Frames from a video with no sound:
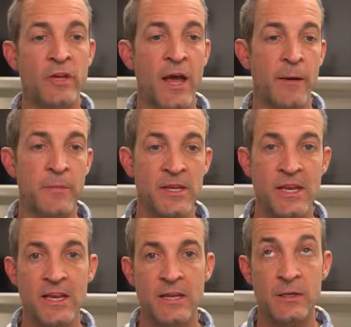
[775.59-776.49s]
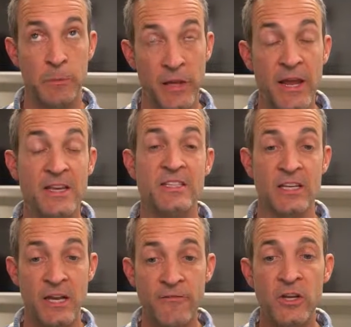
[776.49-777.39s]
to play a
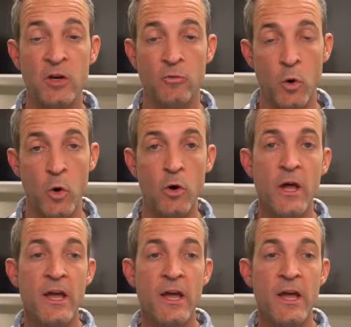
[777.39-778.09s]
significant role